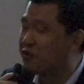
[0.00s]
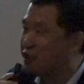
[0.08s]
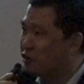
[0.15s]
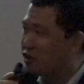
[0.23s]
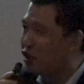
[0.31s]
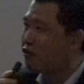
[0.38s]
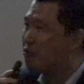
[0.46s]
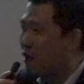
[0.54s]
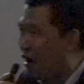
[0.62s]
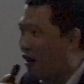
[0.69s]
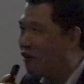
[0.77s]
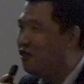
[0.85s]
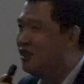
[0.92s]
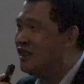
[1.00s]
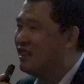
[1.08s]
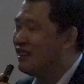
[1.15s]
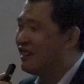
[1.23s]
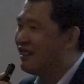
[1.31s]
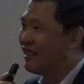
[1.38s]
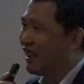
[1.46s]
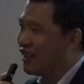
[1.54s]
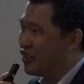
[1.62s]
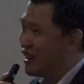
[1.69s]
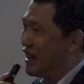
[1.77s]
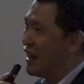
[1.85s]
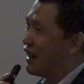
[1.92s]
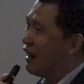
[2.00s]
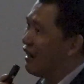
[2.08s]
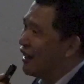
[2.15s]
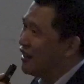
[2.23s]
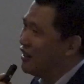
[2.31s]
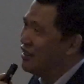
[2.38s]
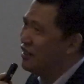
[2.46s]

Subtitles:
future of bio lies in AI.